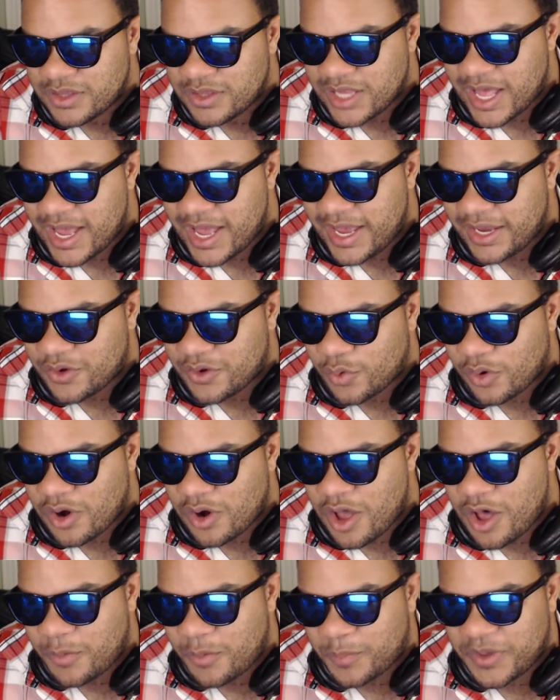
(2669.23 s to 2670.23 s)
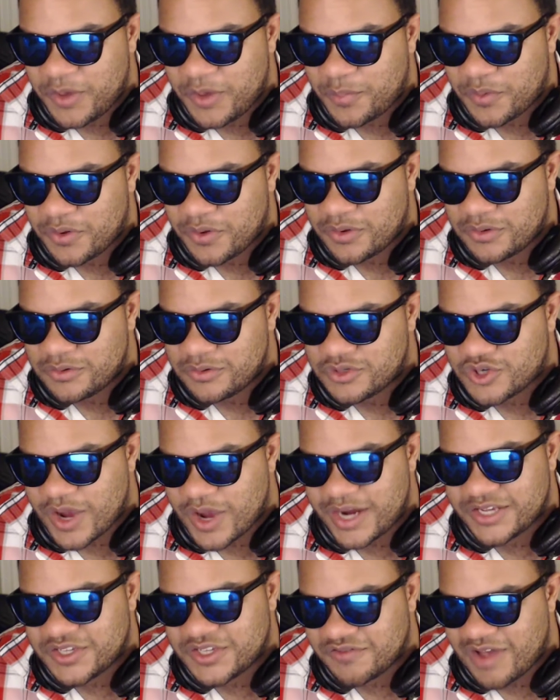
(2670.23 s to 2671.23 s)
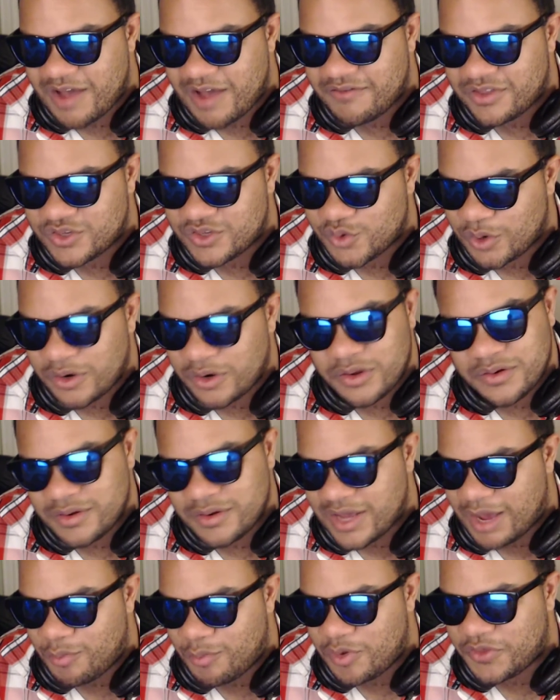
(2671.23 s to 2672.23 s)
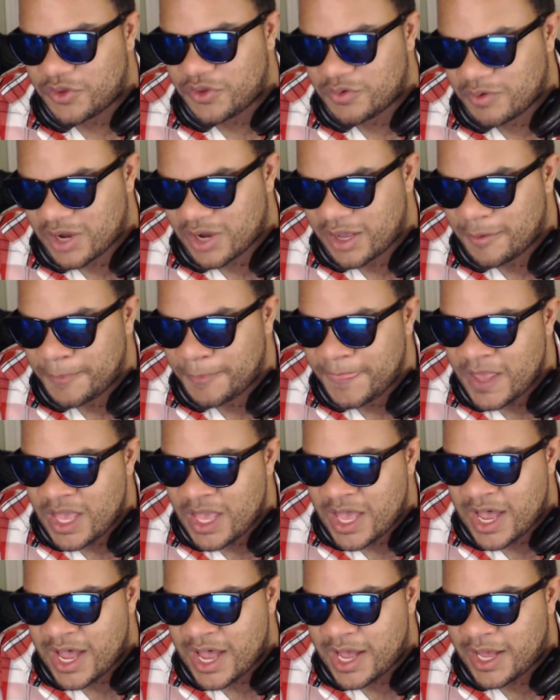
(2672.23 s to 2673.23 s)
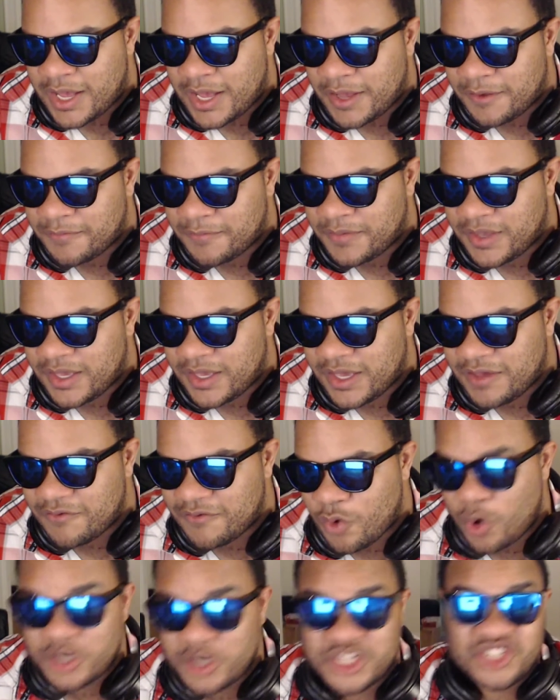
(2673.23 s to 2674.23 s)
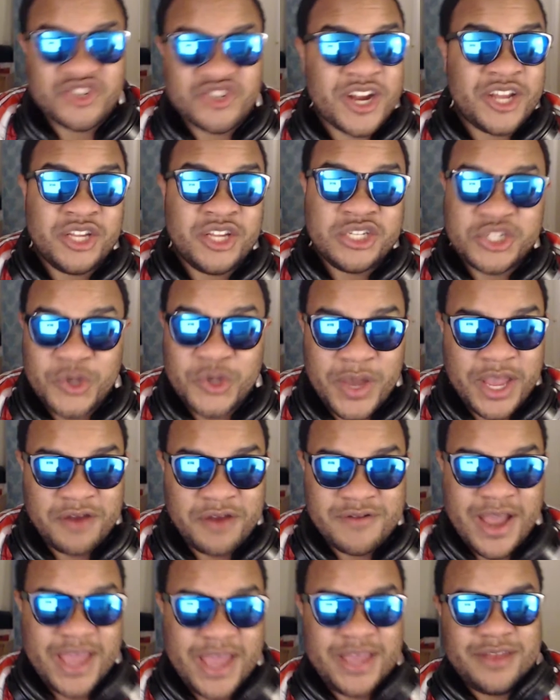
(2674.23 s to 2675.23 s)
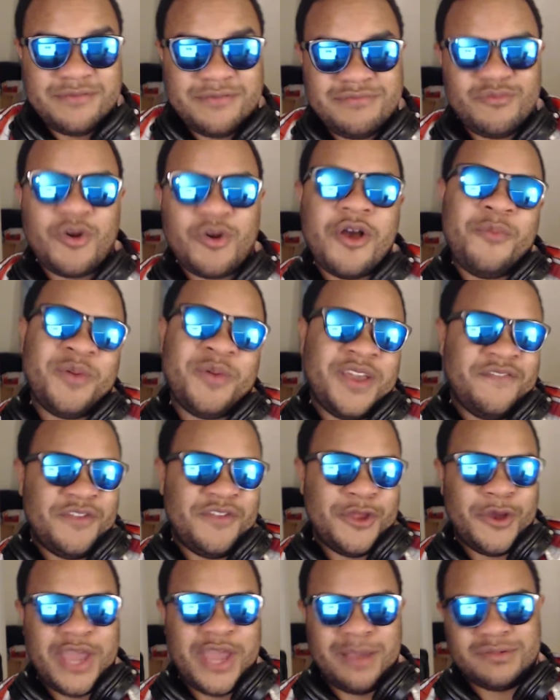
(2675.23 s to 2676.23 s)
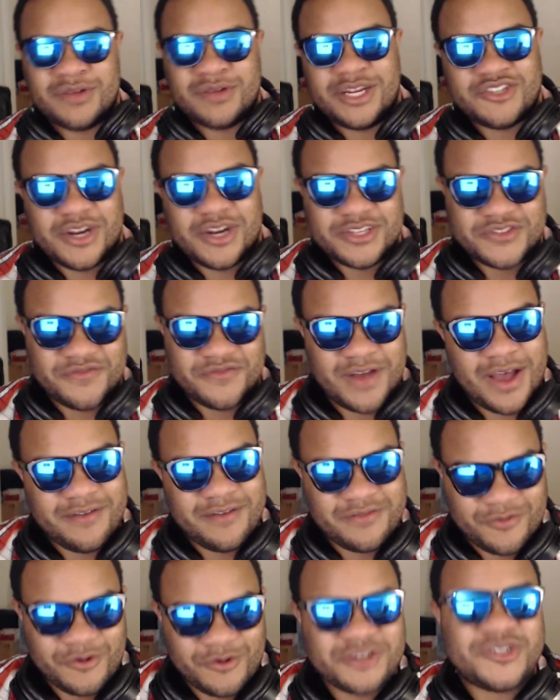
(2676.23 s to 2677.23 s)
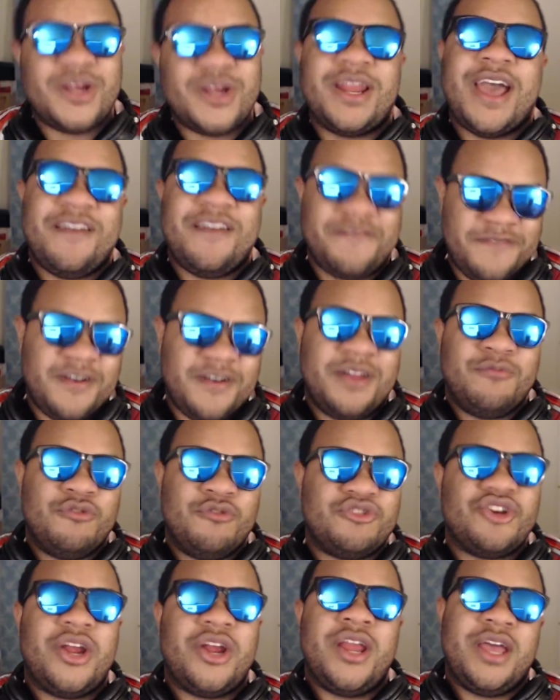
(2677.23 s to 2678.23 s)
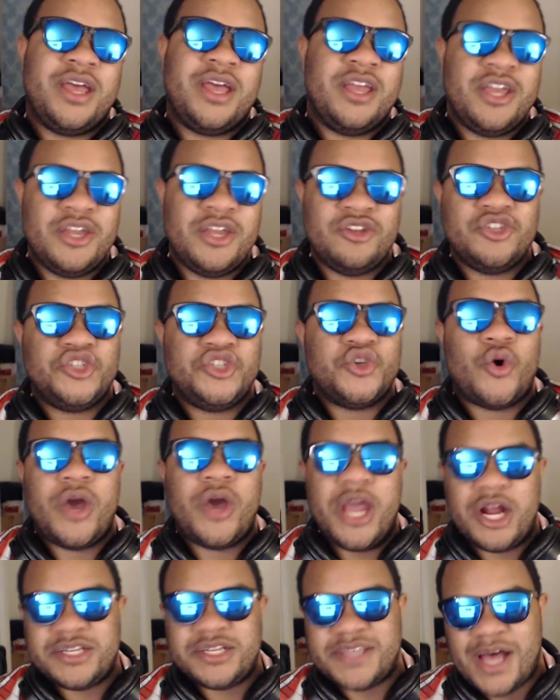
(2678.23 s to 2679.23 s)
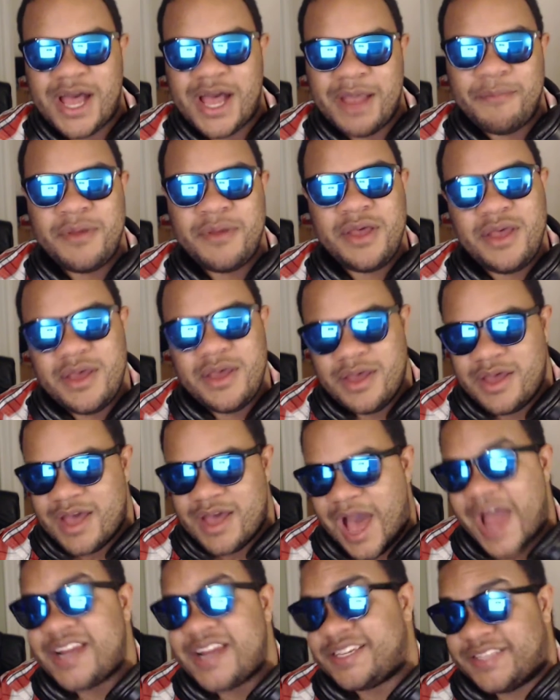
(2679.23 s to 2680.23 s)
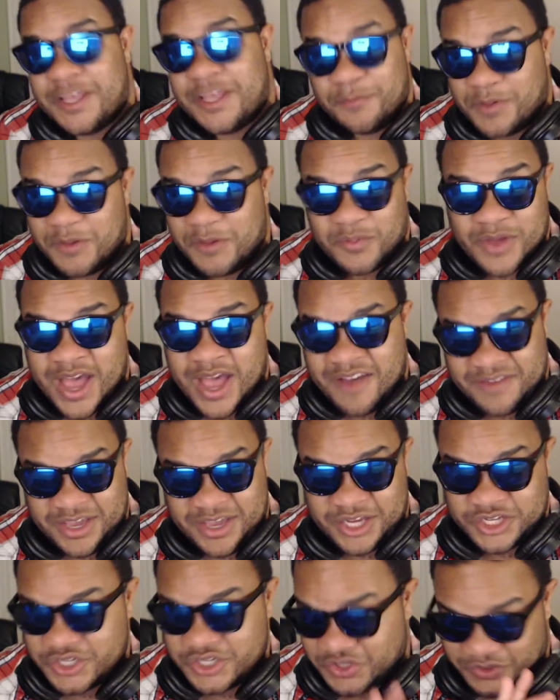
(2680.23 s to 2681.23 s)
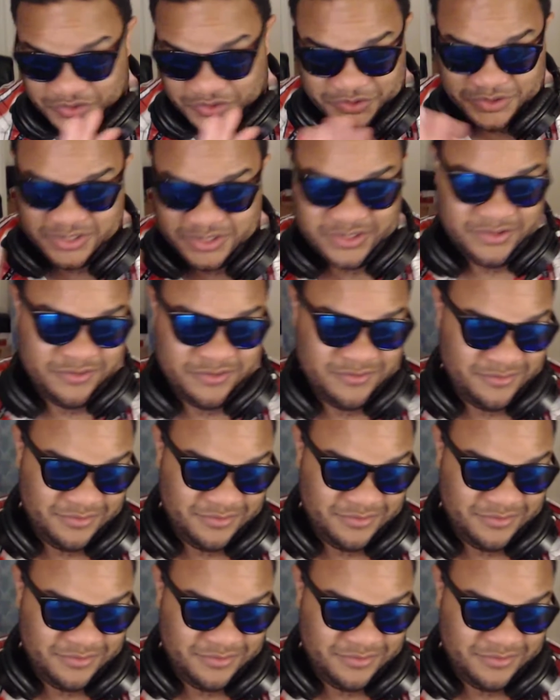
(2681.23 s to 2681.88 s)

Like, we're all people trying to survive in this world. I'm with you, bro. We're just trying to enjoy it, right? We're all playing video games. We're not trying to survive. We're trying to have fun. We're trying to enjoy our time. I just think people have issues.